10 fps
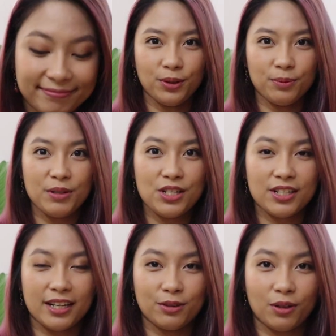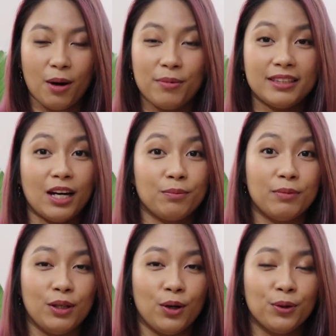Don't be shy to comment down
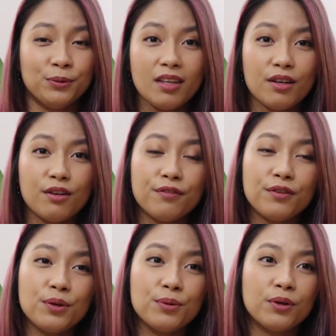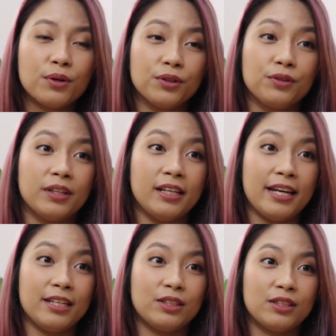below if you could
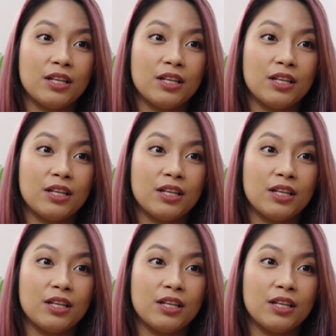relate